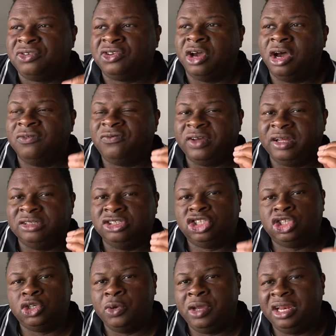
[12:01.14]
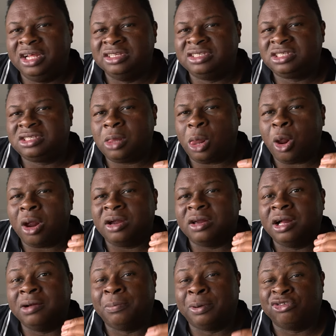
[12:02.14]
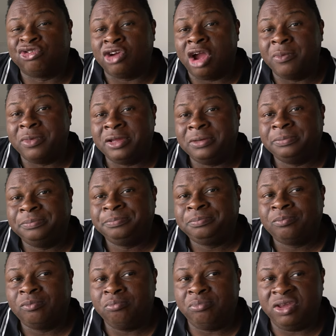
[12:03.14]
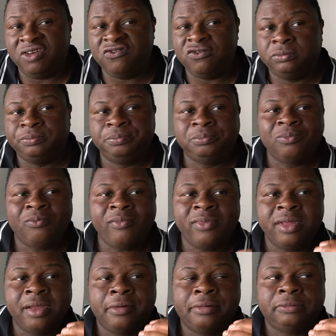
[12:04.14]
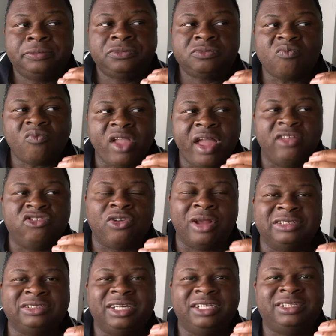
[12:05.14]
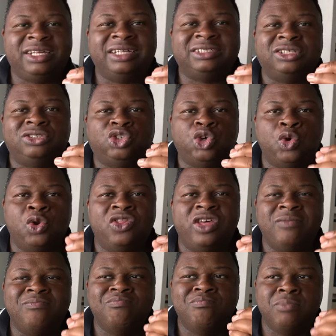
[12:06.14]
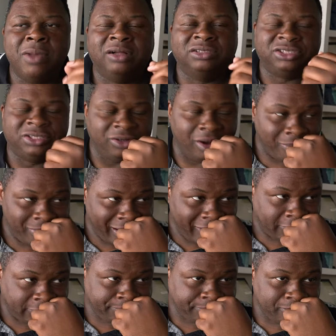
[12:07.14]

tough and chewiness of pastrami beef. And translate that to tuna that melts in your mouth.